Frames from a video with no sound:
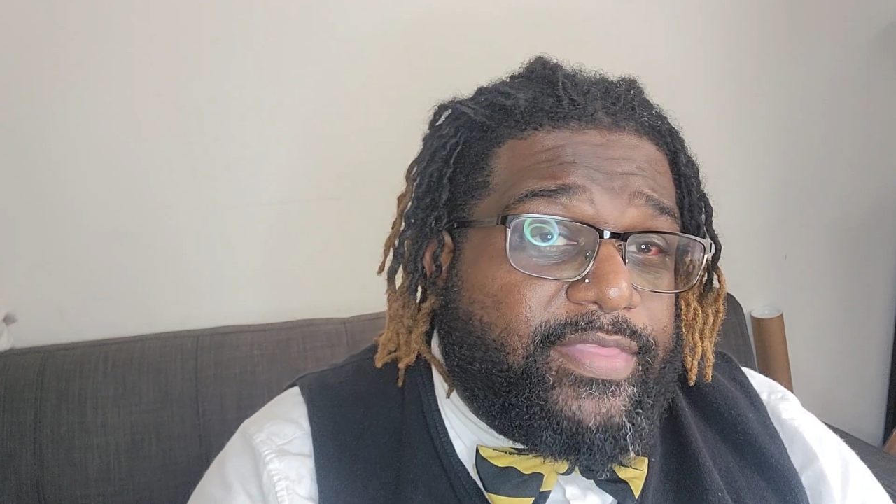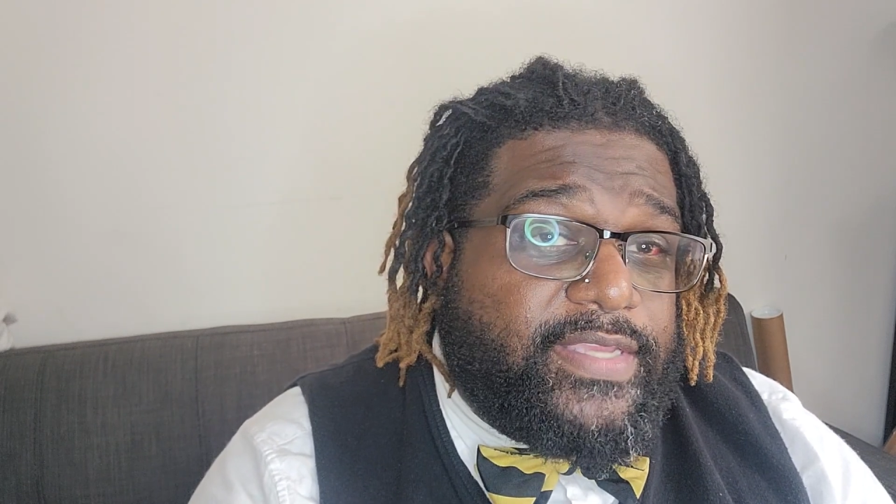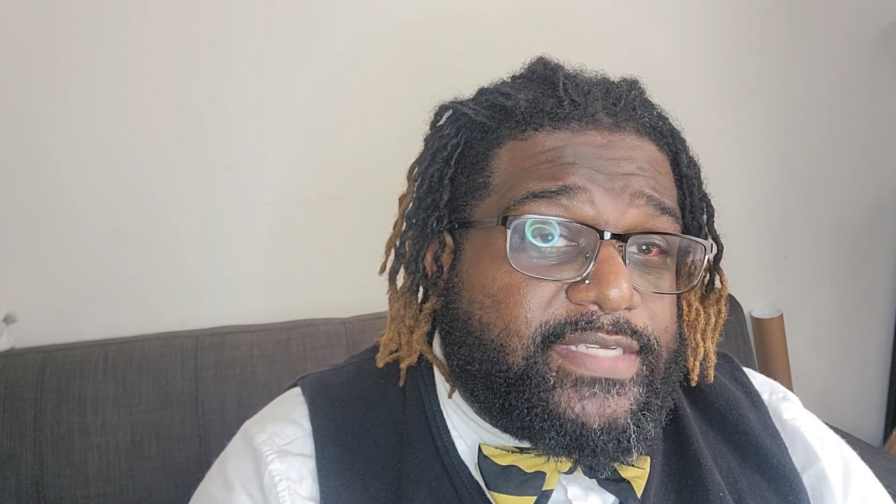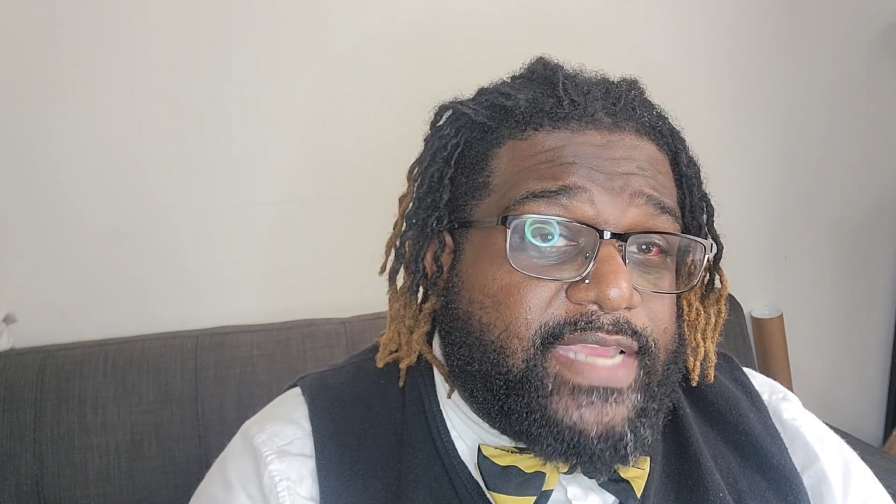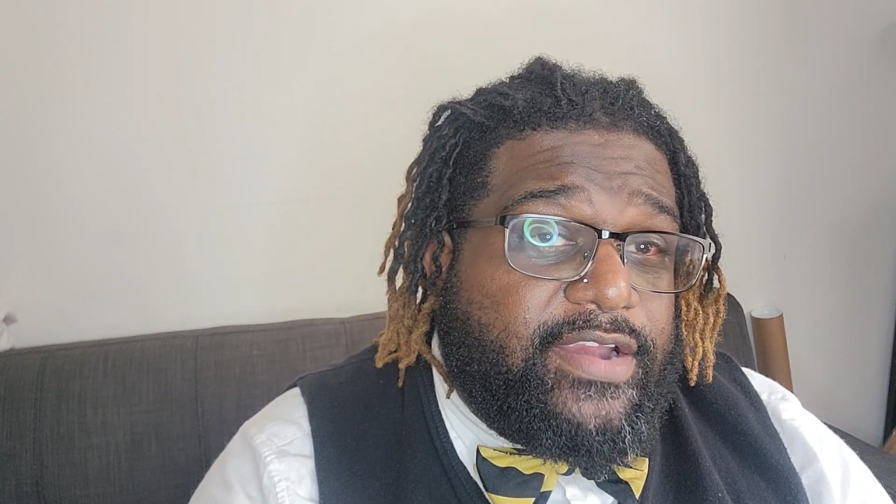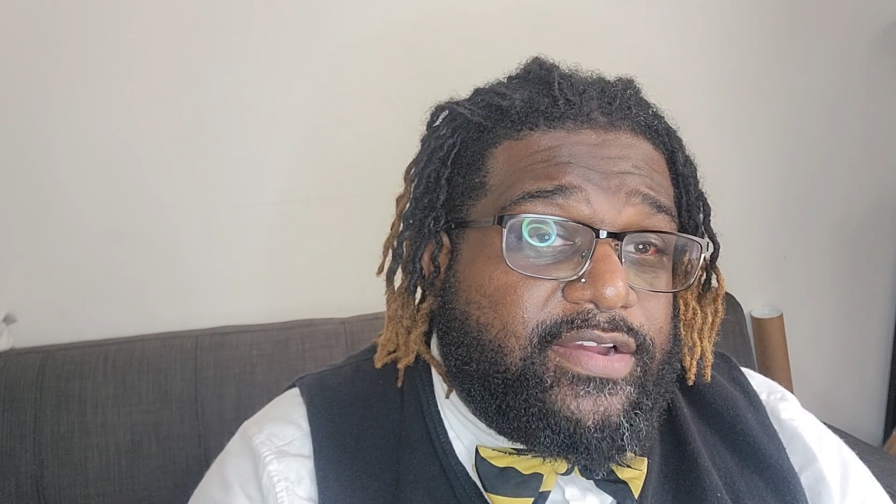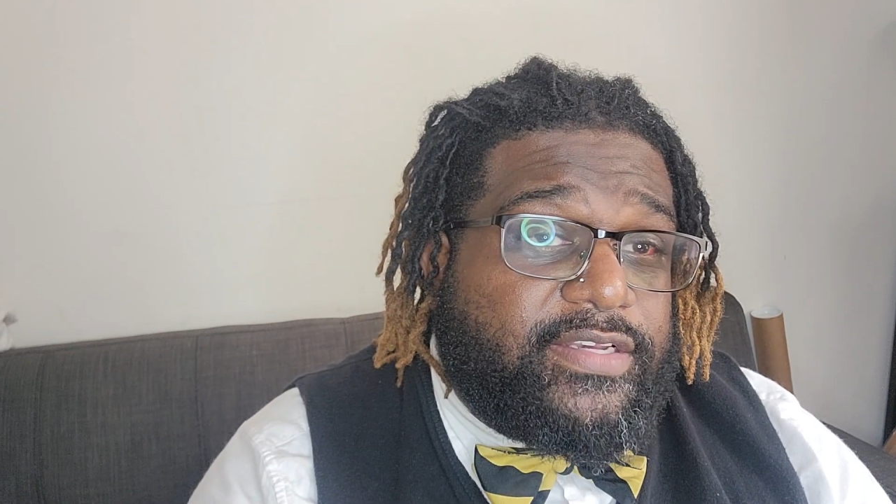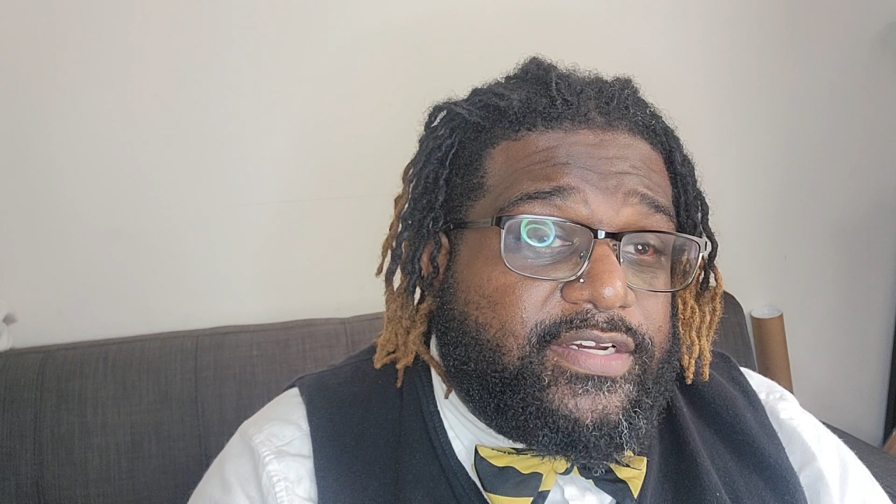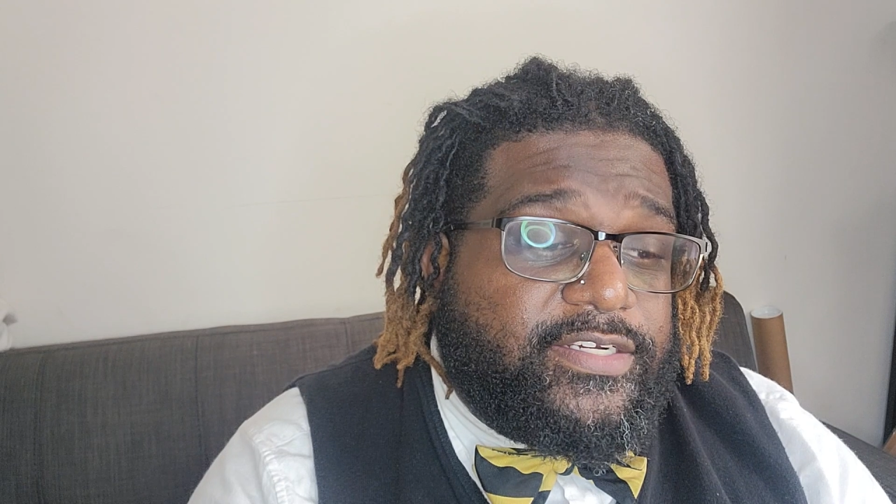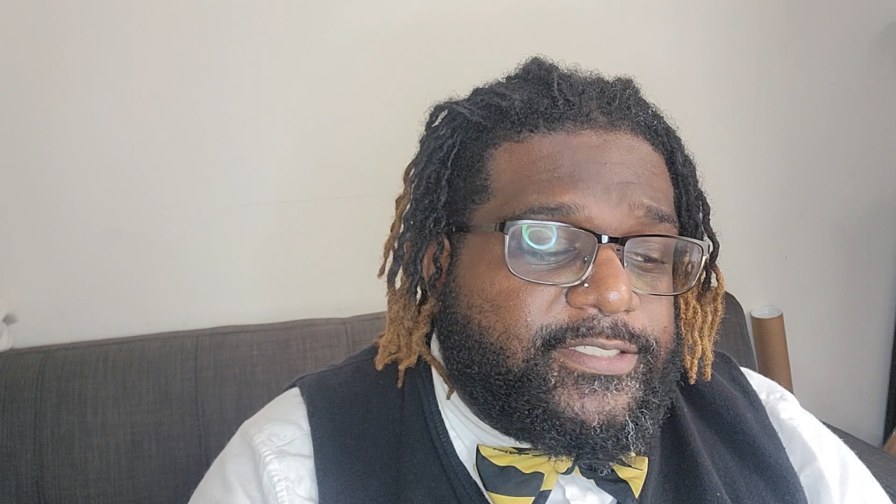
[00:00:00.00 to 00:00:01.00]
these
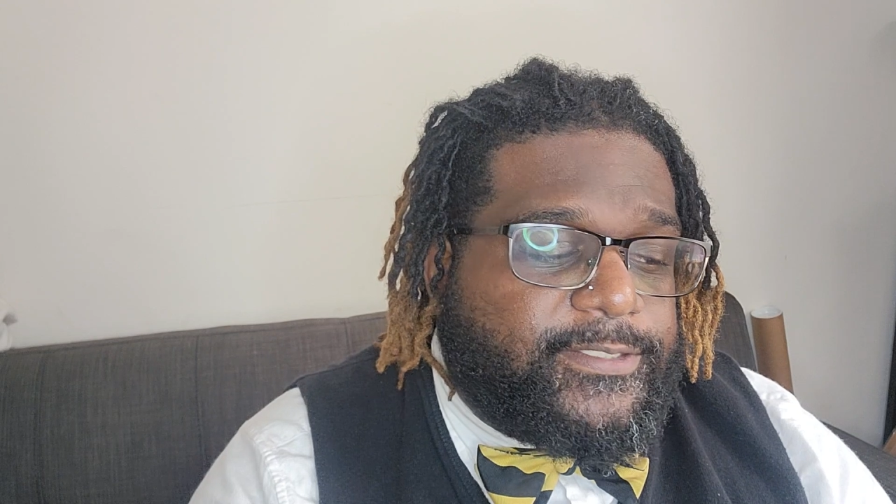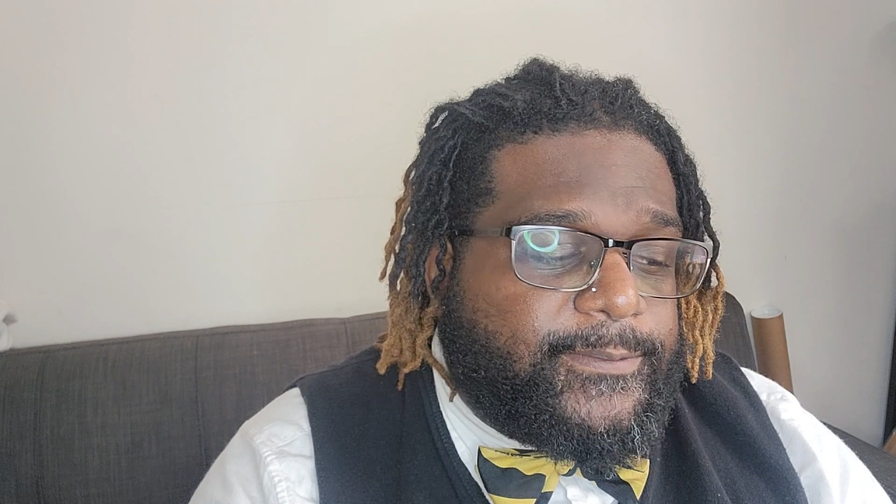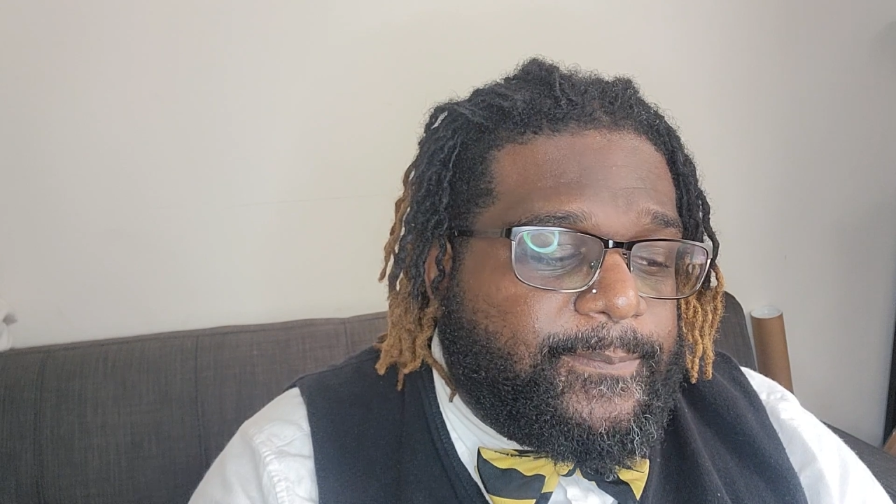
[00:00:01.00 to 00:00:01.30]
characters.